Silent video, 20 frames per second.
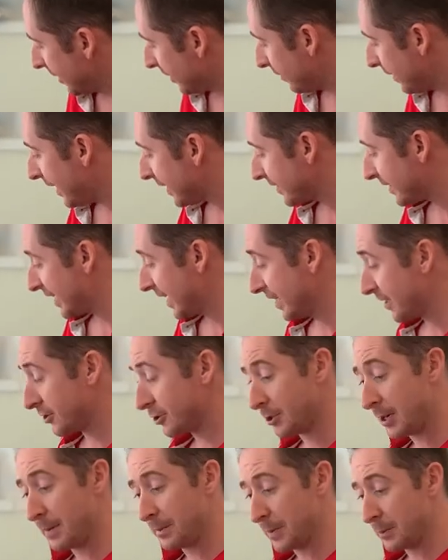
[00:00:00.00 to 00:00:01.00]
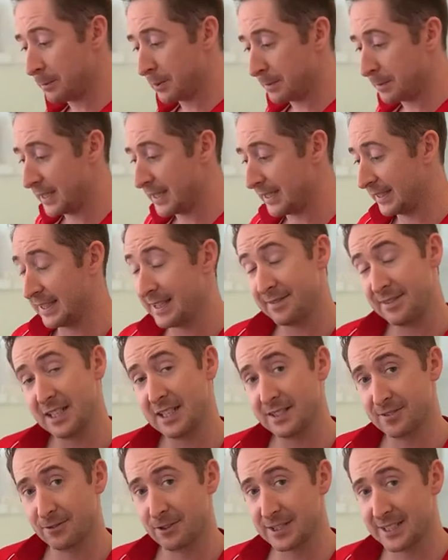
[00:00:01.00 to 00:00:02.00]
So our standard treatment would be to leave
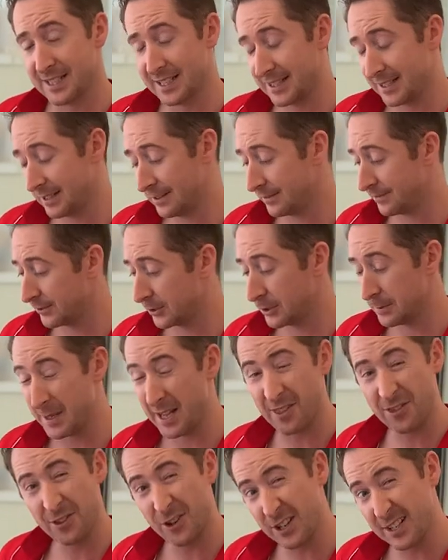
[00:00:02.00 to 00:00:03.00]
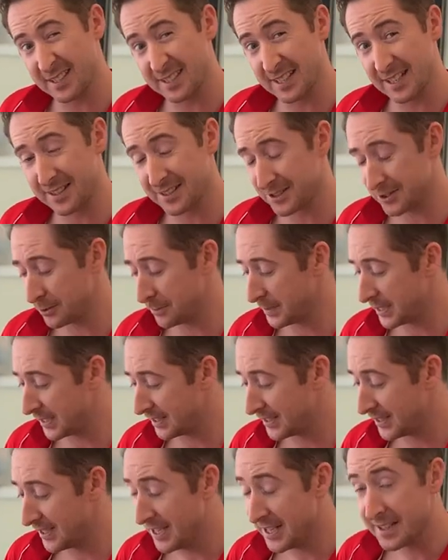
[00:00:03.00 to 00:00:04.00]
these for a second, for about 30 seconds to a
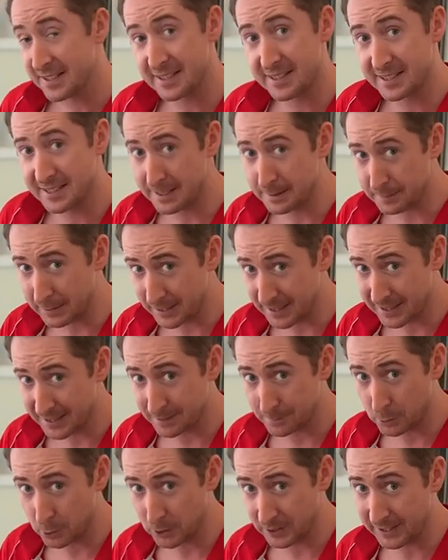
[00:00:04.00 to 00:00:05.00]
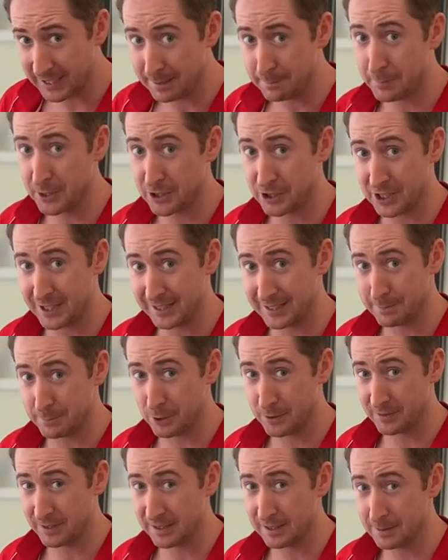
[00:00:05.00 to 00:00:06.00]
minute, stimulate them all again by gently
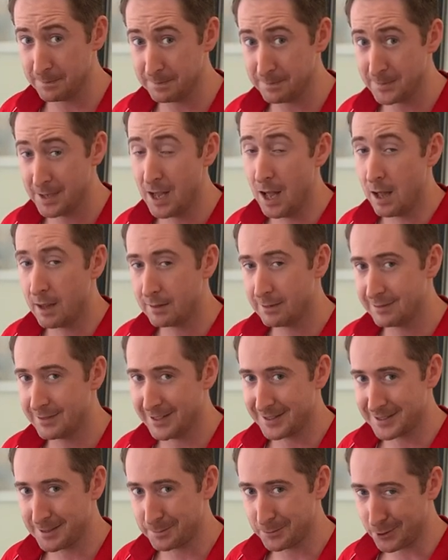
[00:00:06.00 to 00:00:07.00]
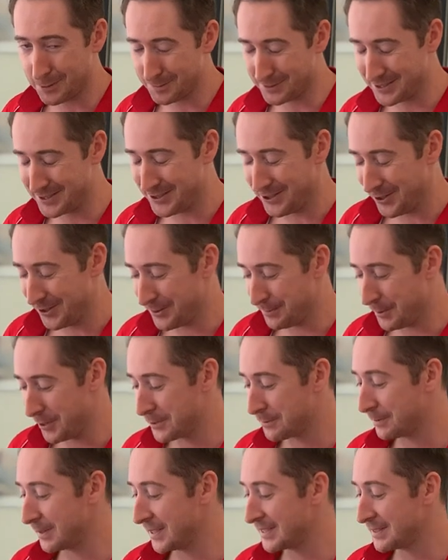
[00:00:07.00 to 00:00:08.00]
moving them. That's sometimes not the
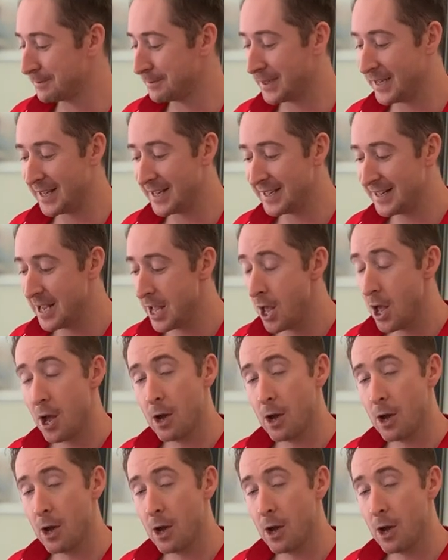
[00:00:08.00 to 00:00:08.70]
most pleasant part.